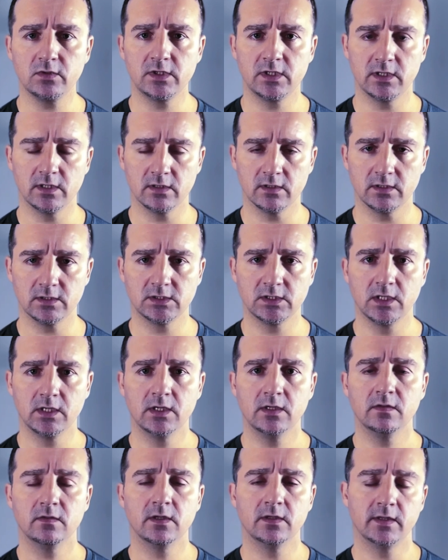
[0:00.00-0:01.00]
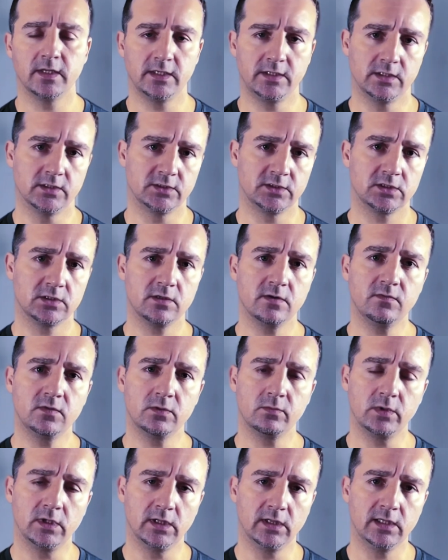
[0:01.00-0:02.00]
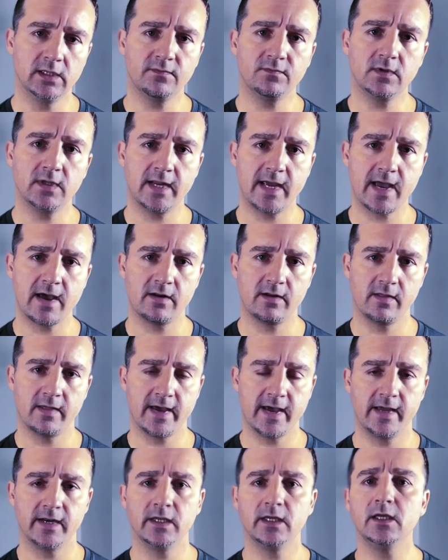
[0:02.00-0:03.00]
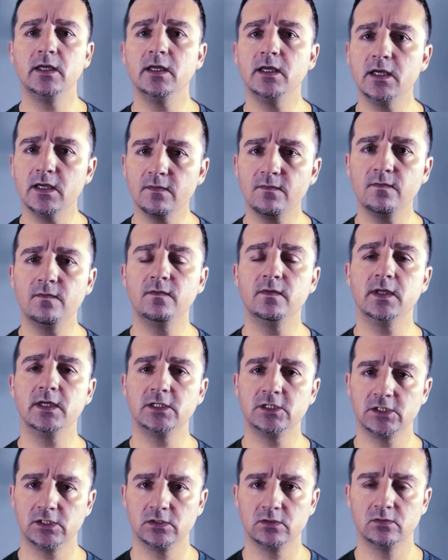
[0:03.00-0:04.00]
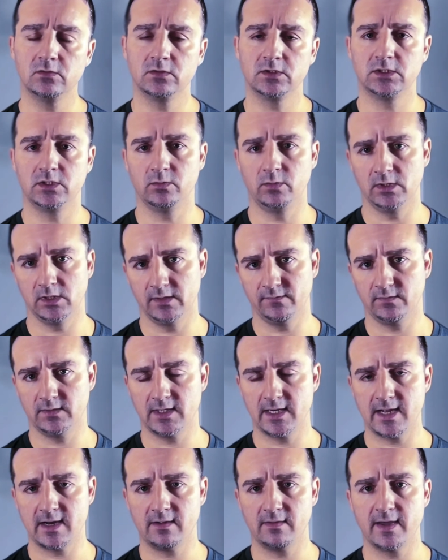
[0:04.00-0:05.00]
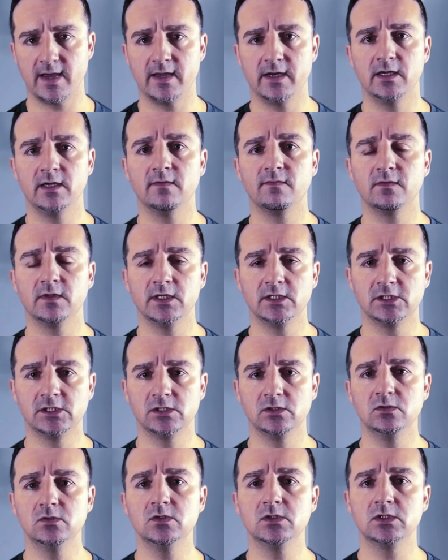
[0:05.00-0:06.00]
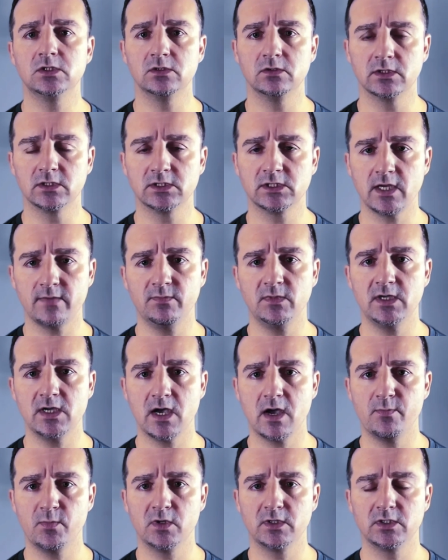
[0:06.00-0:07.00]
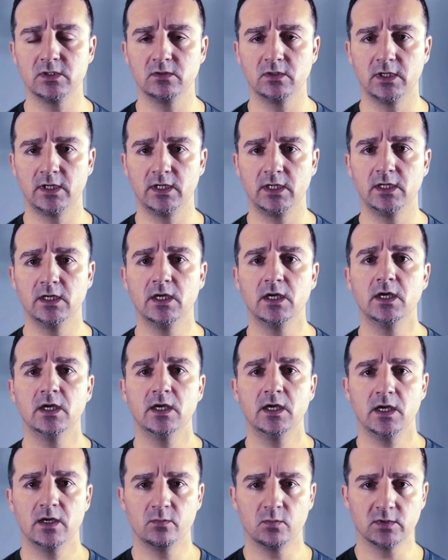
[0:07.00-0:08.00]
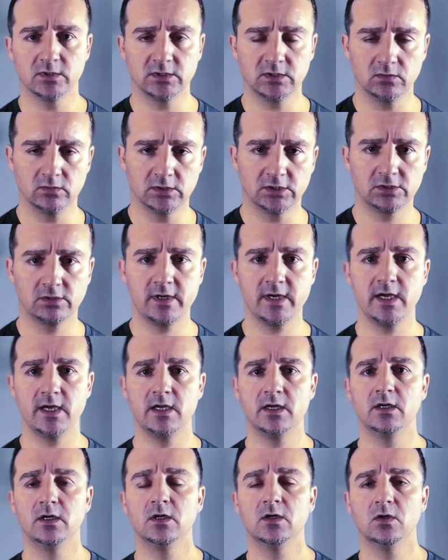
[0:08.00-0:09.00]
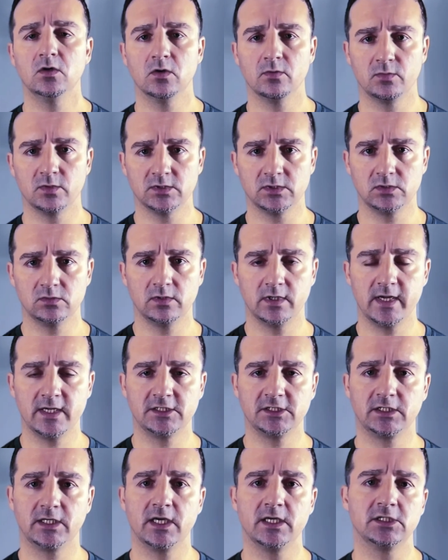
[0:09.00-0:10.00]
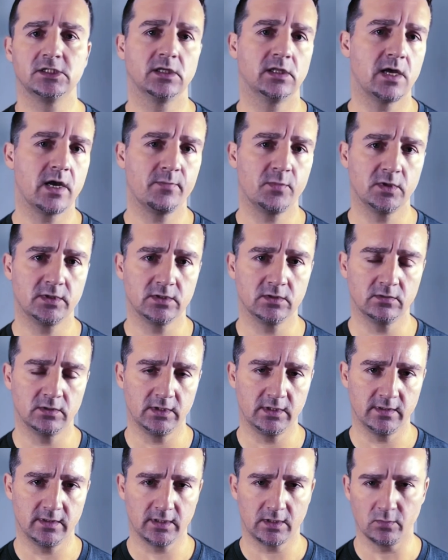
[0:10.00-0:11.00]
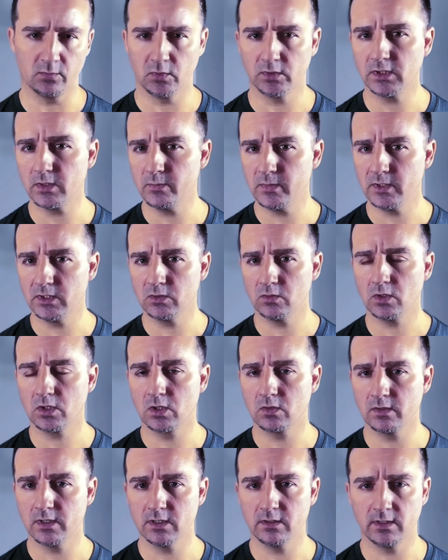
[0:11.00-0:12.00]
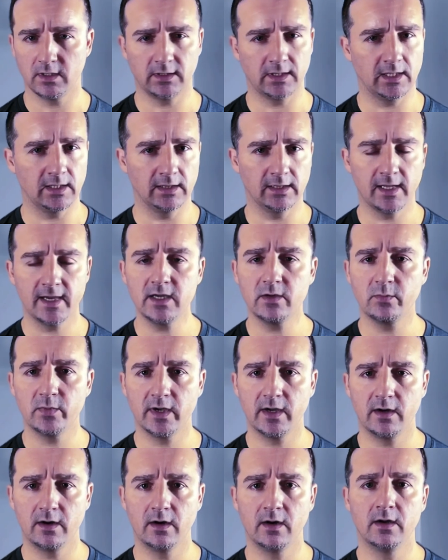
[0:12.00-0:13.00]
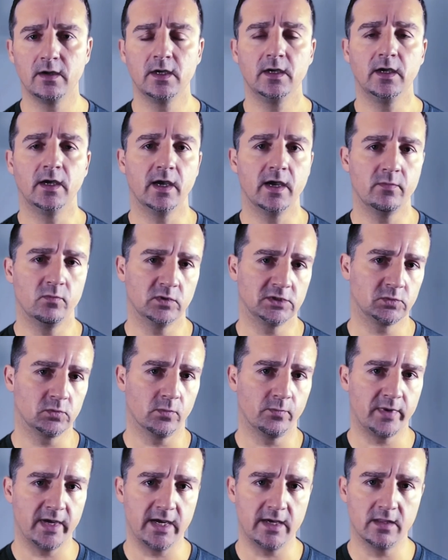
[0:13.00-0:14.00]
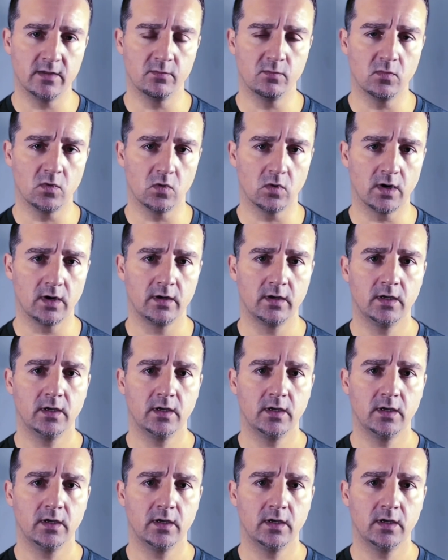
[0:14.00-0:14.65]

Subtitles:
years, then they deserve to be lifted out of that, if they choose to be lifted out of that, if they choose to accept the opportunity and pursue a trade or pursue an educational opportunity that can put them into a career that they like better and which will pay them more.